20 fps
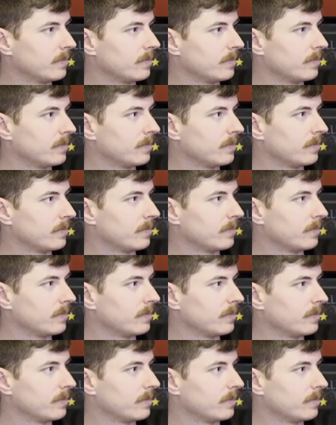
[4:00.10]

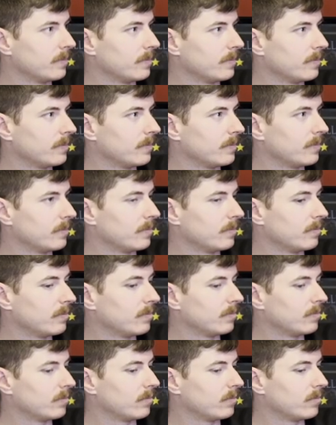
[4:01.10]

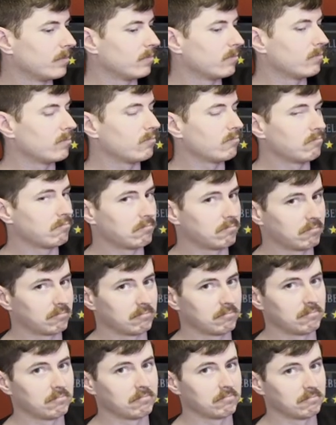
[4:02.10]

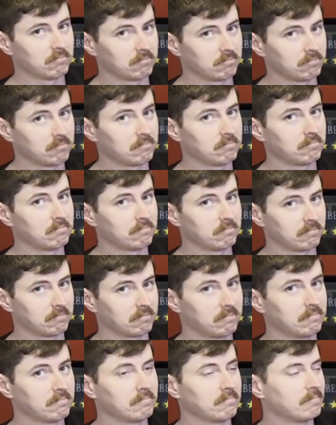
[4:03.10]

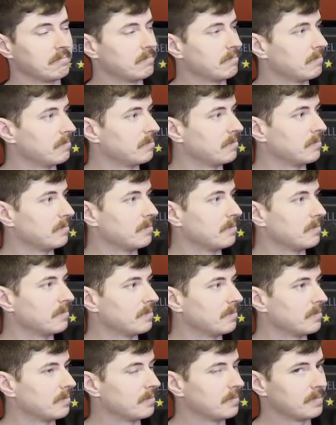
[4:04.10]

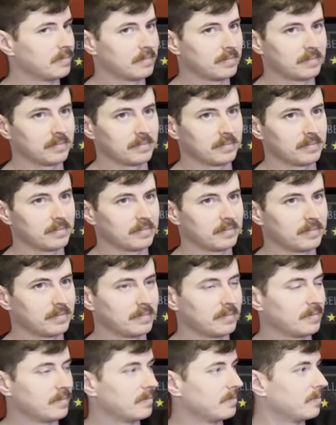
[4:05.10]

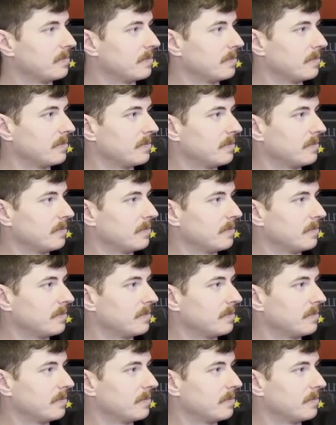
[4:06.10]
No words are spoken by the person on screen.